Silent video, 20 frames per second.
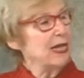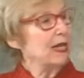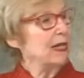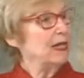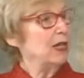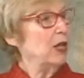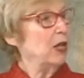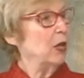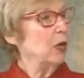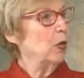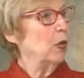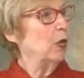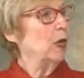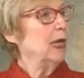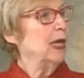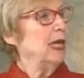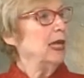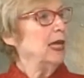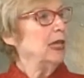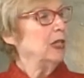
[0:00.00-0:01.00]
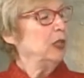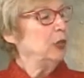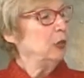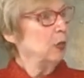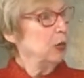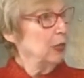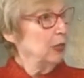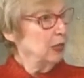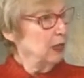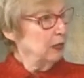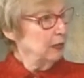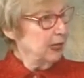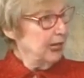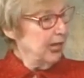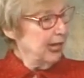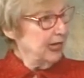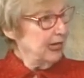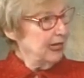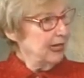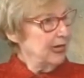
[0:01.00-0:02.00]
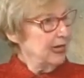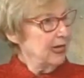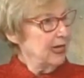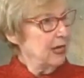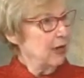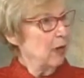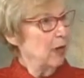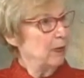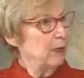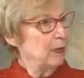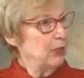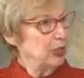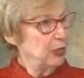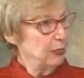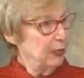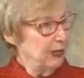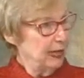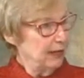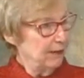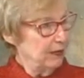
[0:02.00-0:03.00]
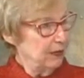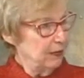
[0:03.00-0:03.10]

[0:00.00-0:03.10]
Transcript: know, you are located on Beachmont Avenue.